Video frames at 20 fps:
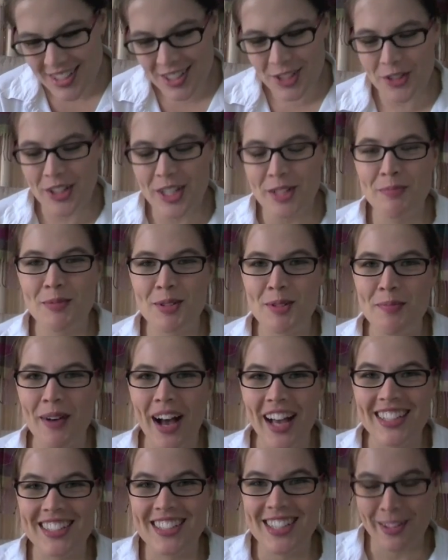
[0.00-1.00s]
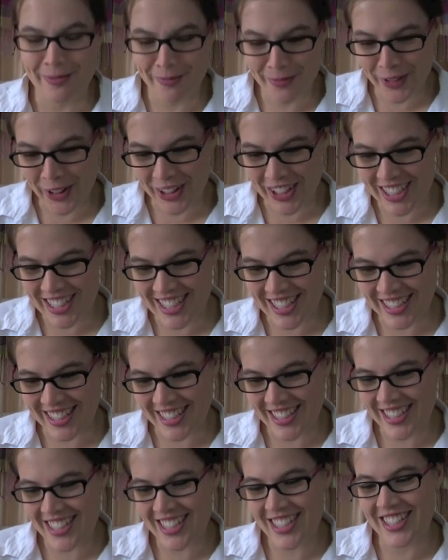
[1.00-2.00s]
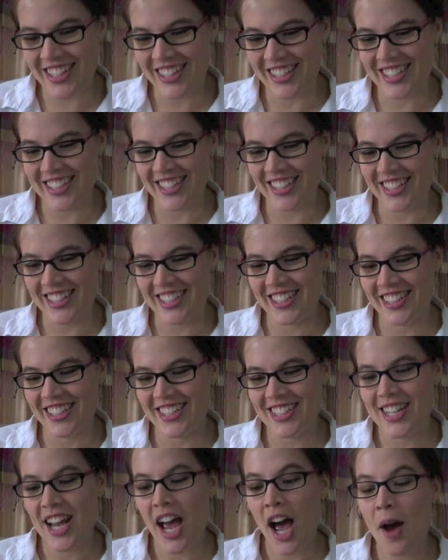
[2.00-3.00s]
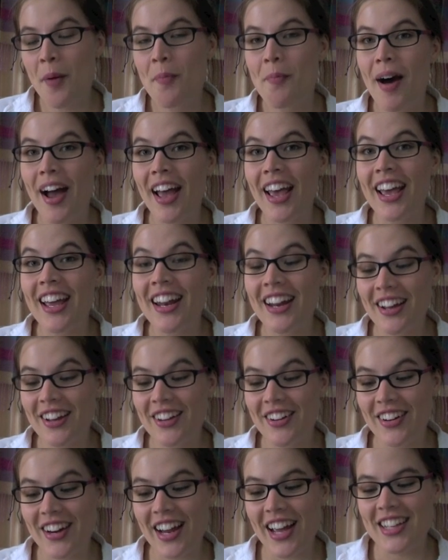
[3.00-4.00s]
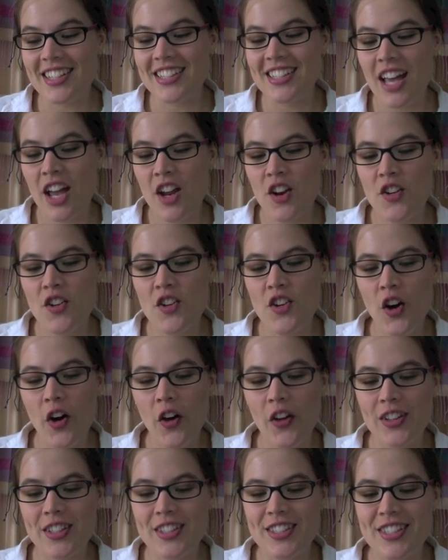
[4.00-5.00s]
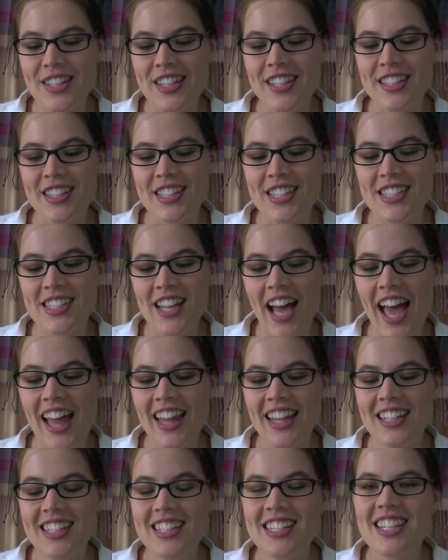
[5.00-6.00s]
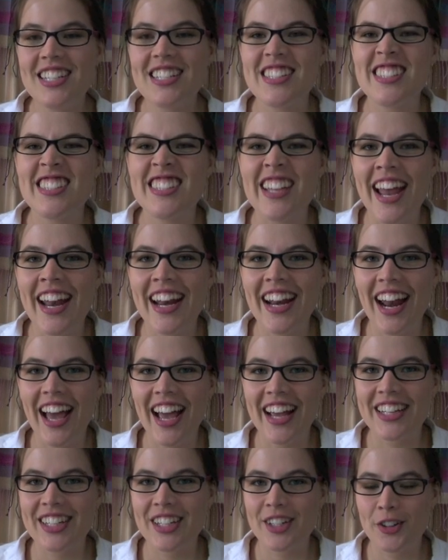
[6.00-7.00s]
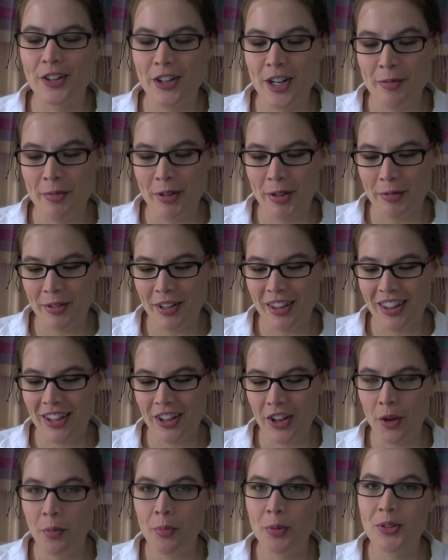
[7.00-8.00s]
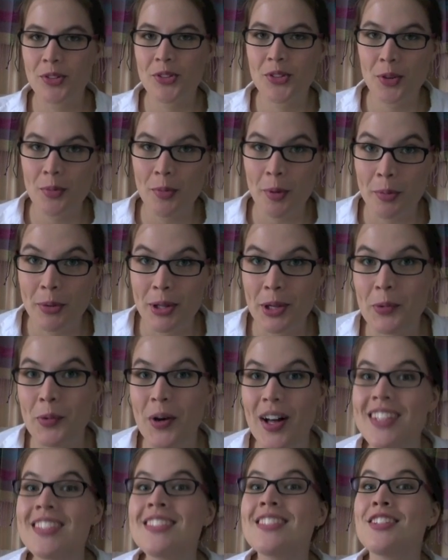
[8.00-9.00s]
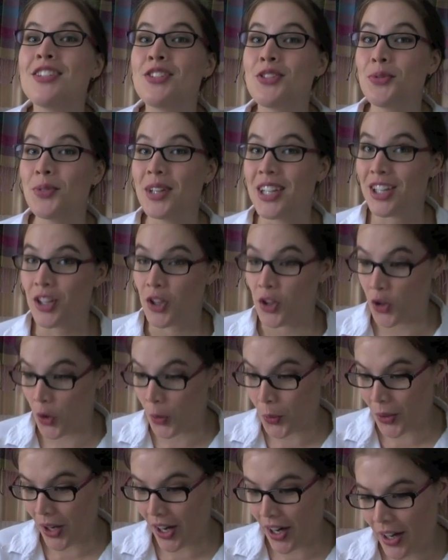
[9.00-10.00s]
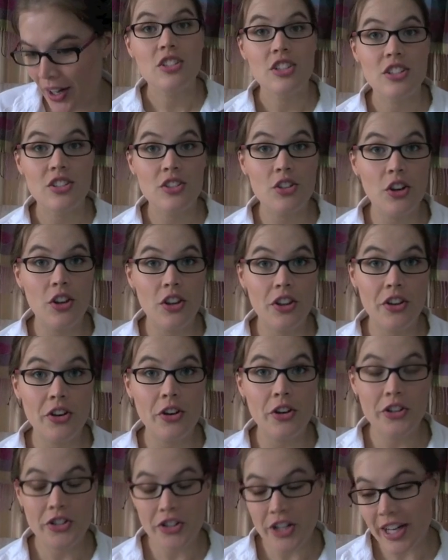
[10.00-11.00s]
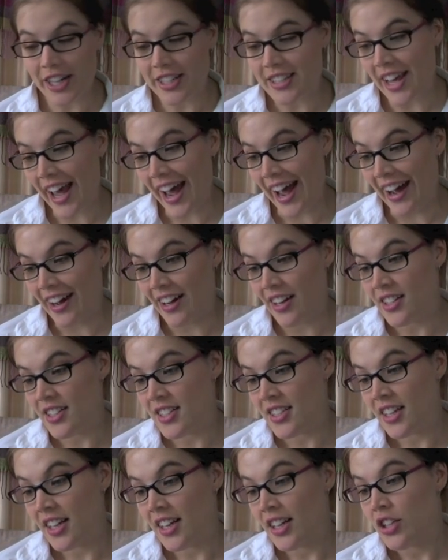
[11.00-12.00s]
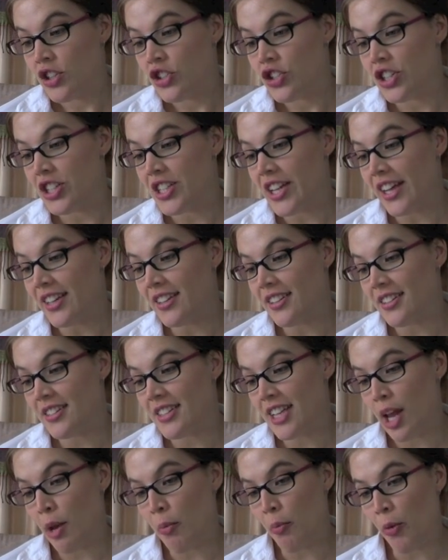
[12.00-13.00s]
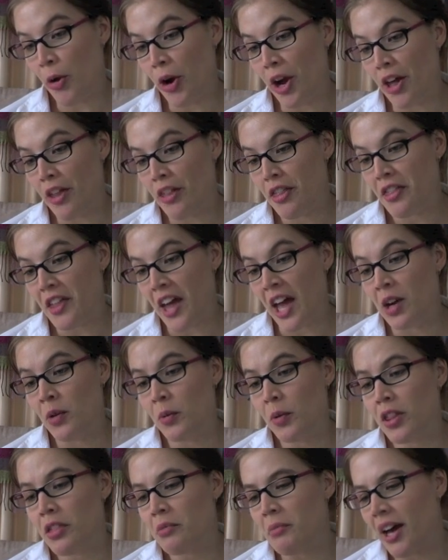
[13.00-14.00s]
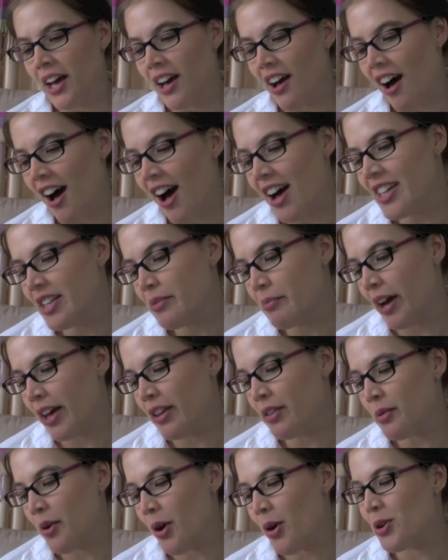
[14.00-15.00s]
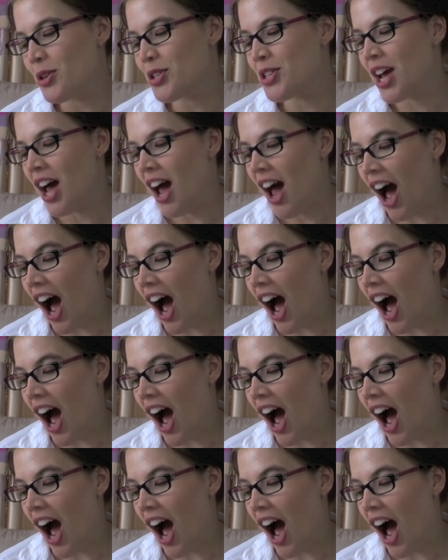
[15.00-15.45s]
Screams my subconscious My inner goddess nods in silent zen-like agreement with her, presumably whilst doing yoga. She's got the contract out. She takes a deep breath, and with my heart in my throat,